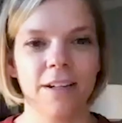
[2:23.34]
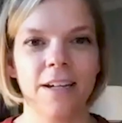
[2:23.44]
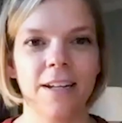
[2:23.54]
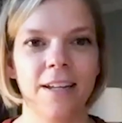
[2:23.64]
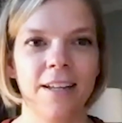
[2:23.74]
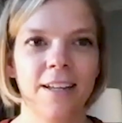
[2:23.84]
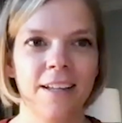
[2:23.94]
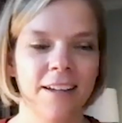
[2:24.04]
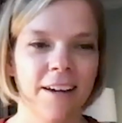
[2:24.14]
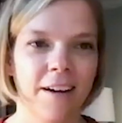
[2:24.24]
it.
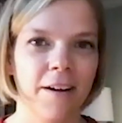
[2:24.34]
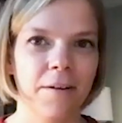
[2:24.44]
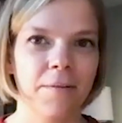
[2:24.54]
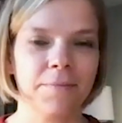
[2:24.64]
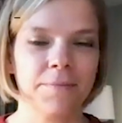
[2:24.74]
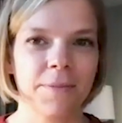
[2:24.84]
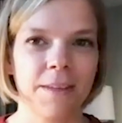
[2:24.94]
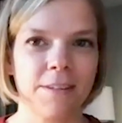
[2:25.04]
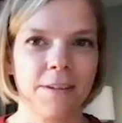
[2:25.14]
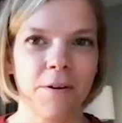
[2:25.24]

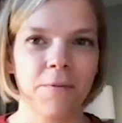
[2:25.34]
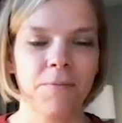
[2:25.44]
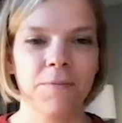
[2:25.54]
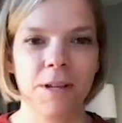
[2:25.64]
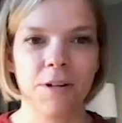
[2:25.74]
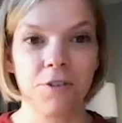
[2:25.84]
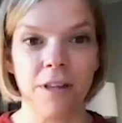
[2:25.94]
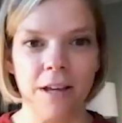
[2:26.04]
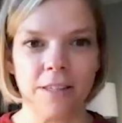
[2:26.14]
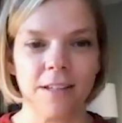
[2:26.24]
So
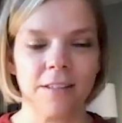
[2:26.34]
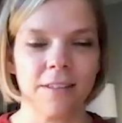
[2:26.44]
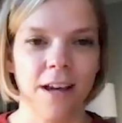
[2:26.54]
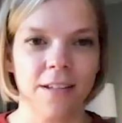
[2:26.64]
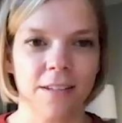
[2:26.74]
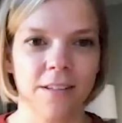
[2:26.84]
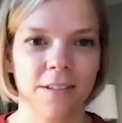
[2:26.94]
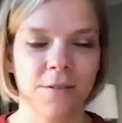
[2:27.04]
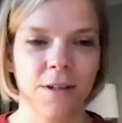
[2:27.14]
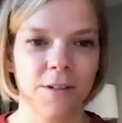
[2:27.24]
centralizing the
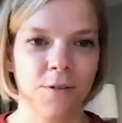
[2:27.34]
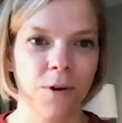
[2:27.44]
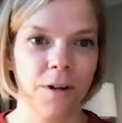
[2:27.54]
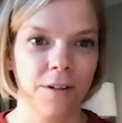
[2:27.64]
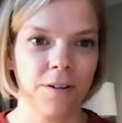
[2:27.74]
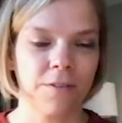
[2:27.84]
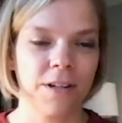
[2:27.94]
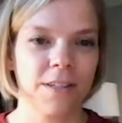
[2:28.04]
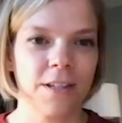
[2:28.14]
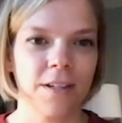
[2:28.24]
assets is one good
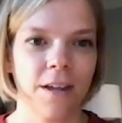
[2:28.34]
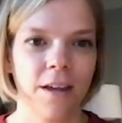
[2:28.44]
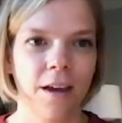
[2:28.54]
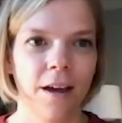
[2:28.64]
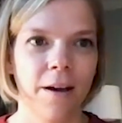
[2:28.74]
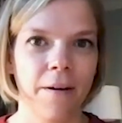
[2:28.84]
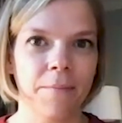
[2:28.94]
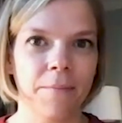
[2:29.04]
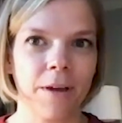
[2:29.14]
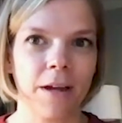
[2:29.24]
reason.
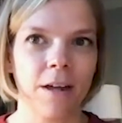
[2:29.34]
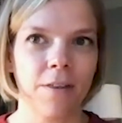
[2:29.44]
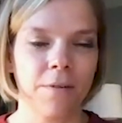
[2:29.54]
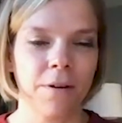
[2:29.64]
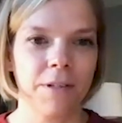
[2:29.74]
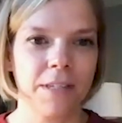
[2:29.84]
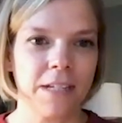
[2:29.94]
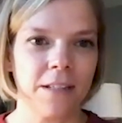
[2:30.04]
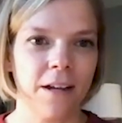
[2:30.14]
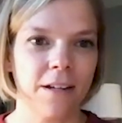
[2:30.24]
Another one we
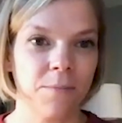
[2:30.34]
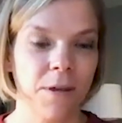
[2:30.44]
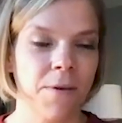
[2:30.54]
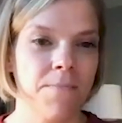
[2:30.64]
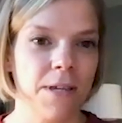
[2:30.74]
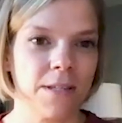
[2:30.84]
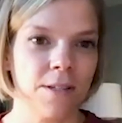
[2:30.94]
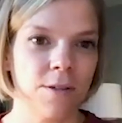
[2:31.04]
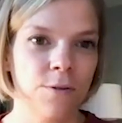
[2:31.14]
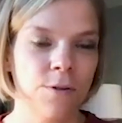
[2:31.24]
see a lot is maybe
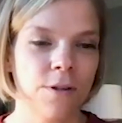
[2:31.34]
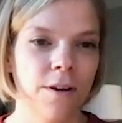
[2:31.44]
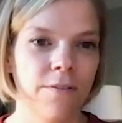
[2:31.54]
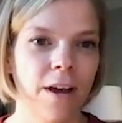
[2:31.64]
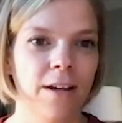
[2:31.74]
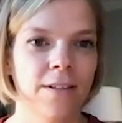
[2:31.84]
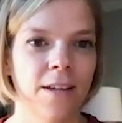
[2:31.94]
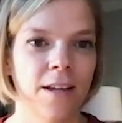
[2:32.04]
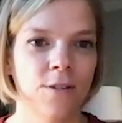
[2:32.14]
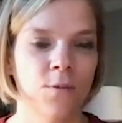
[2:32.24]
misuse of
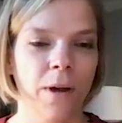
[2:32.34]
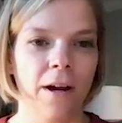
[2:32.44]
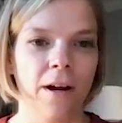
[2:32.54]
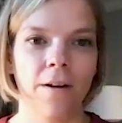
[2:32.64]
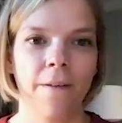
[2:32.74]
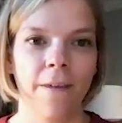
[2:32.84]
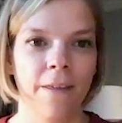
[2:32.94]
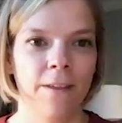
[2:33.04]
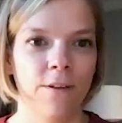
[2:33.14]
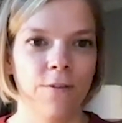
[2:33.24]
assets, where
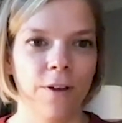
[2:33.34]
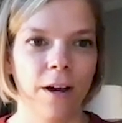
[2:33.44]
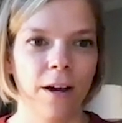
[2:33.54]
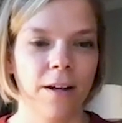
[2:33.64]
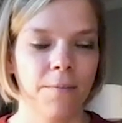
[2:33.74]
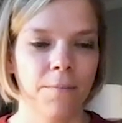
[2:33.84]
you've got